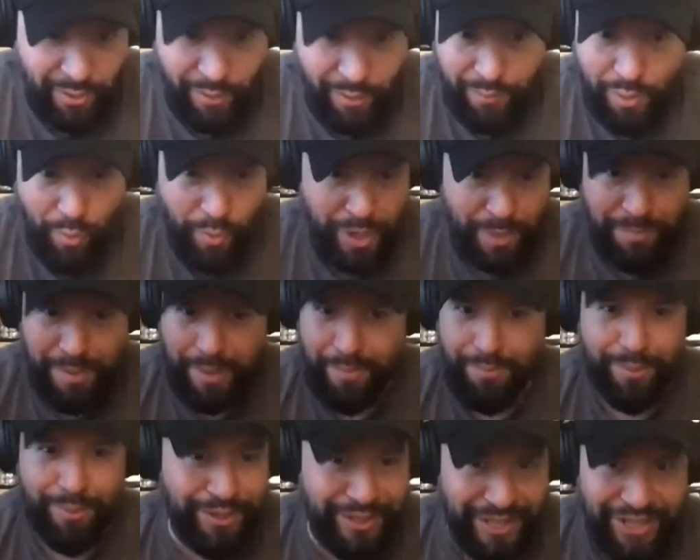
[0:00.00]
So if you want to
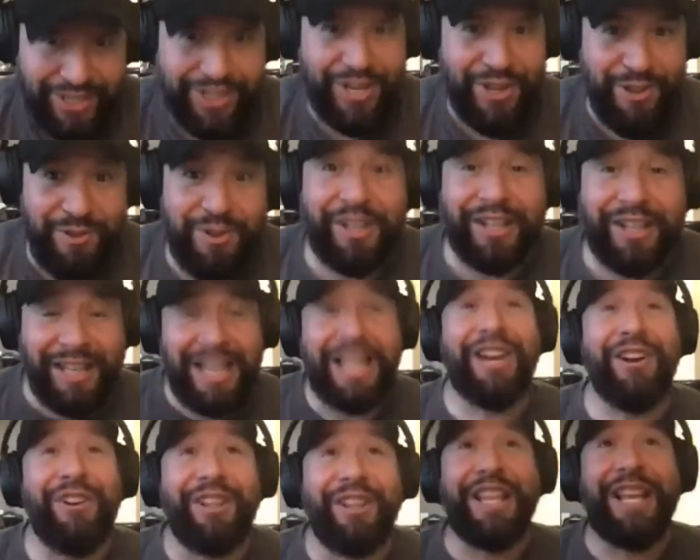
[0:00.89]
be a musician, you can
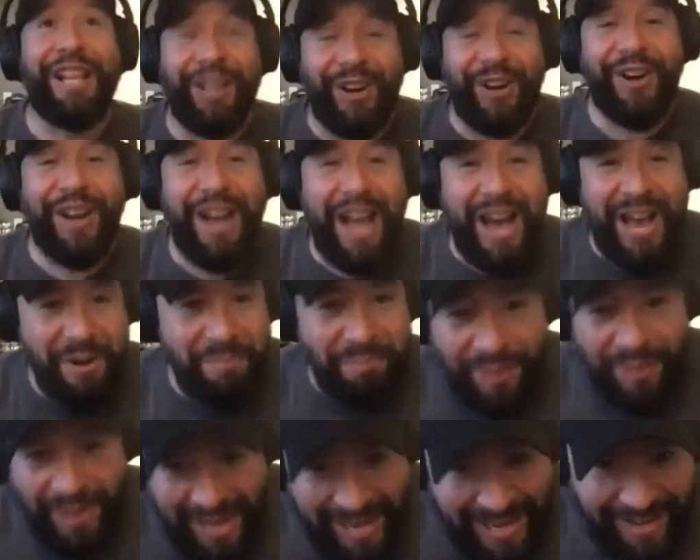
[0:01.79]
literally learn how
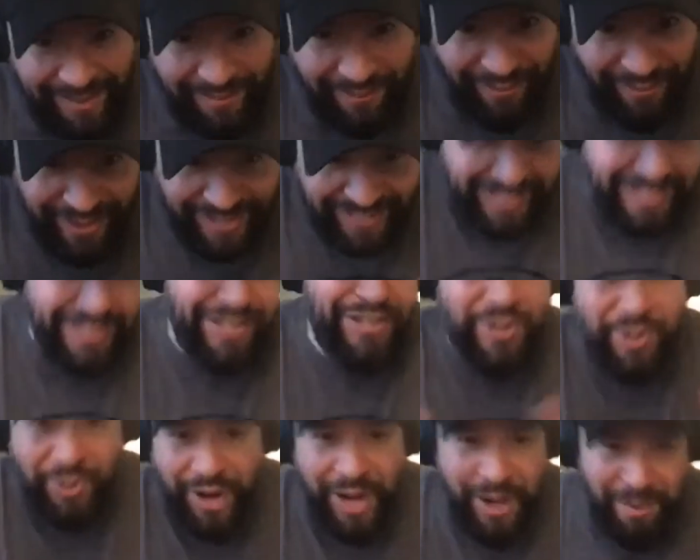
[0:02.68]
to play a
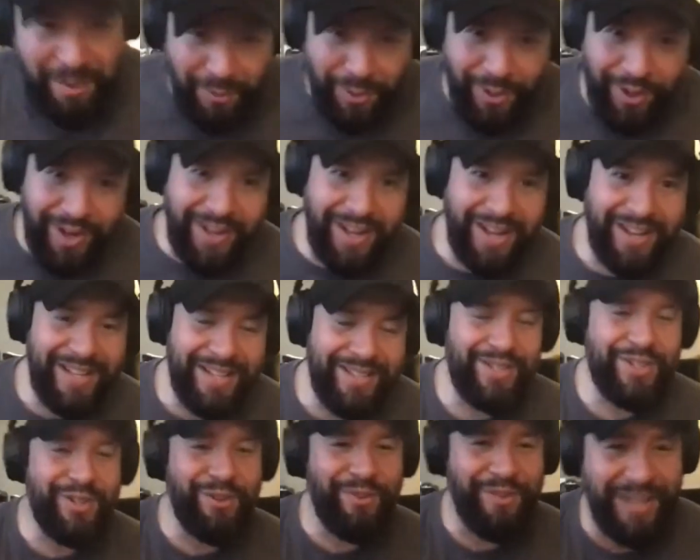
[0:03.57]
freaking drum or an
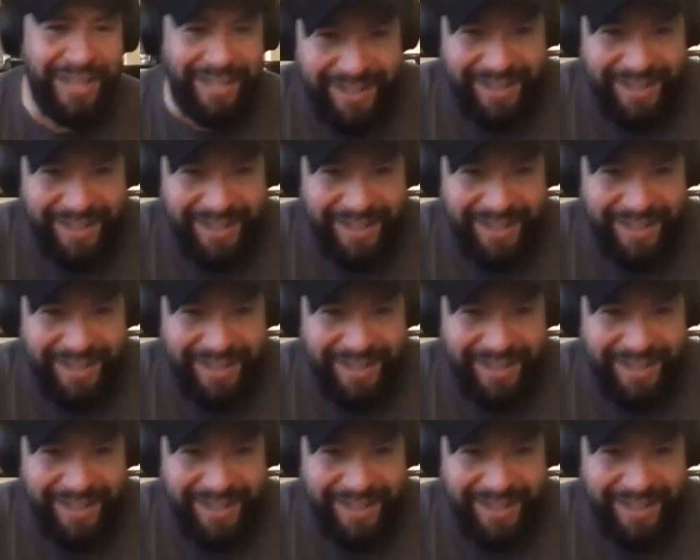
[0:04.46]
instrument